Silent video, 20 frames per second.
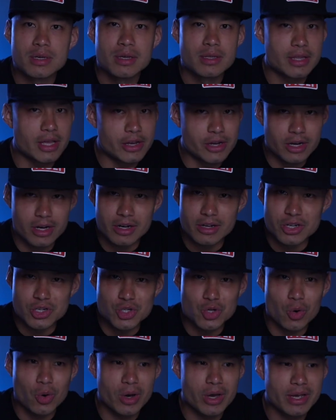that you're going to
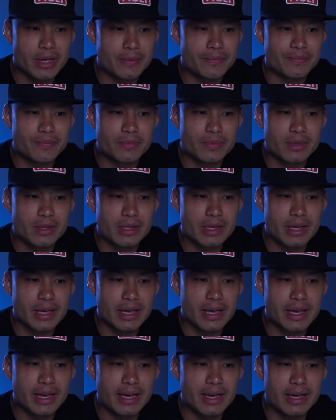enjoy,
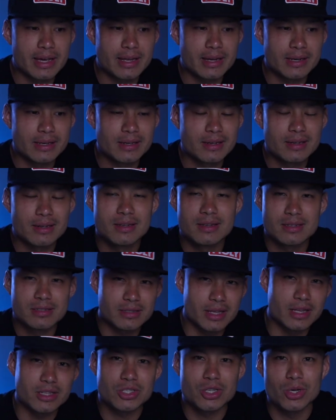and
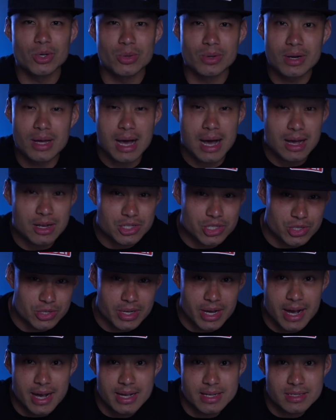stay tuned. I'll see you
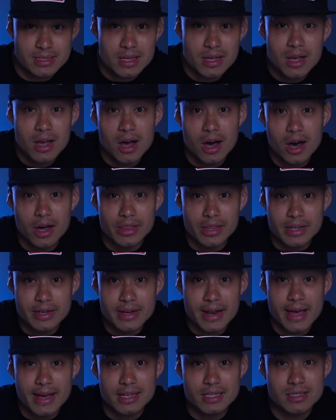guys on the
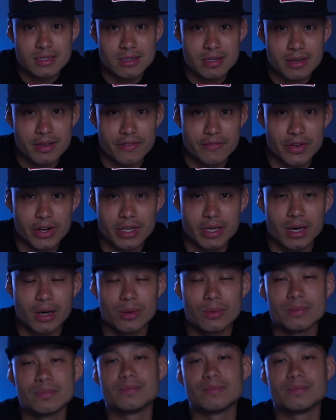next video.